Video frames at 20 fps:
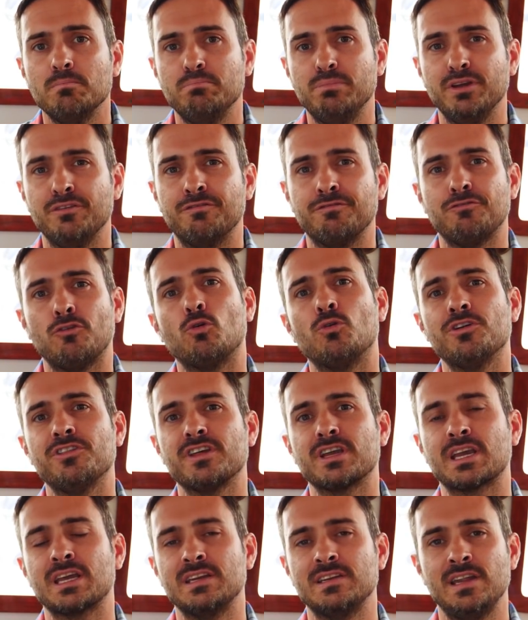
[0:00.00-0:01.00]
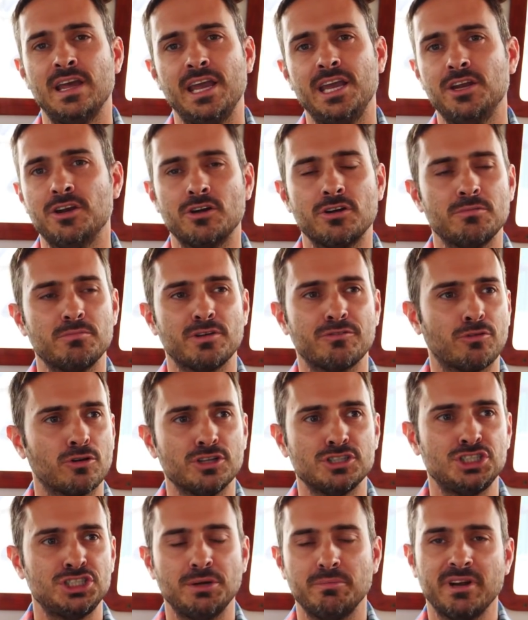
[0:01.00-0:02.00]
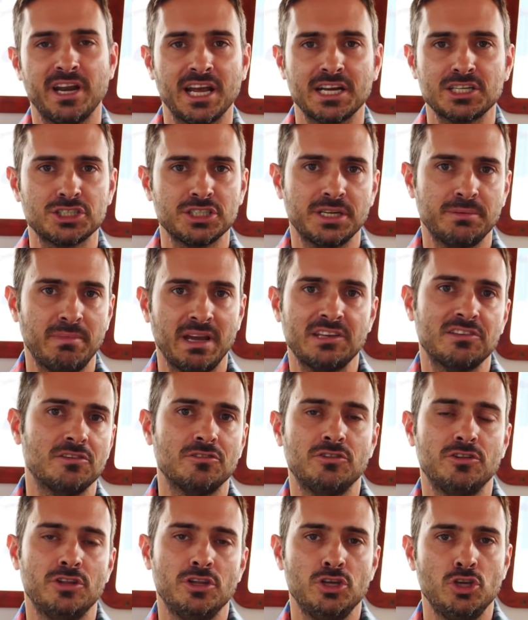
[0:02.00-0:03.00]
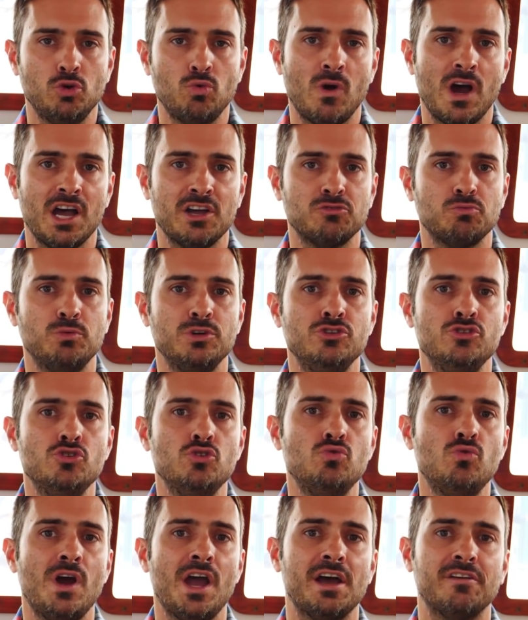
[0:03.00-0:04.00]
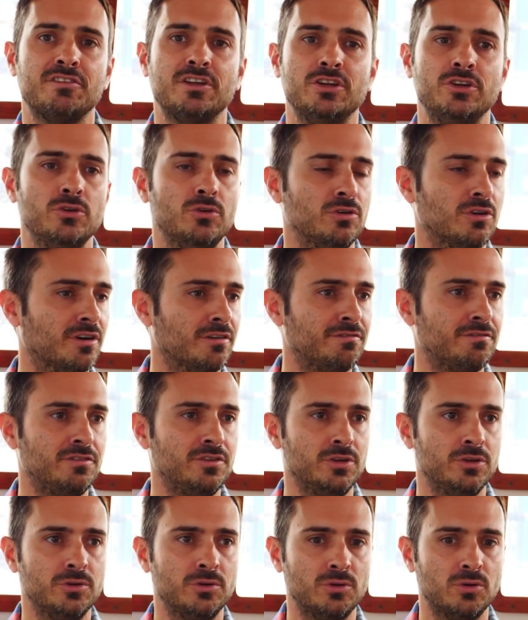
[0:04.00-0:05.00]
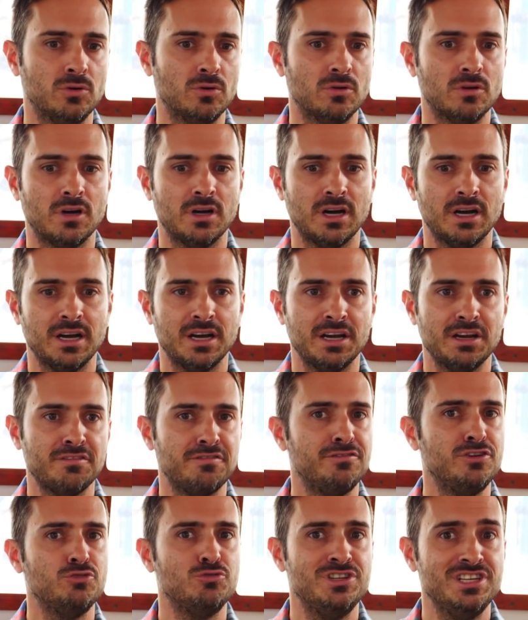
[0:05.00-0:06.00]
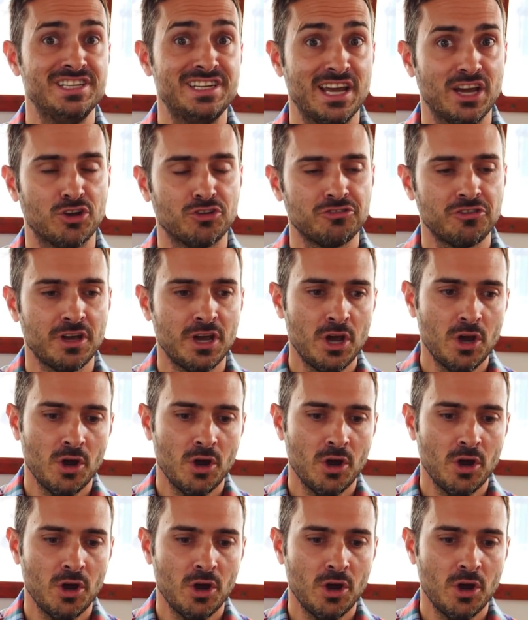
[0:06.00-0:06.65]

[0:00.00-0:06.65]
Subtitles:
Before the shipment actually makes it to the US, we do have to do a few details.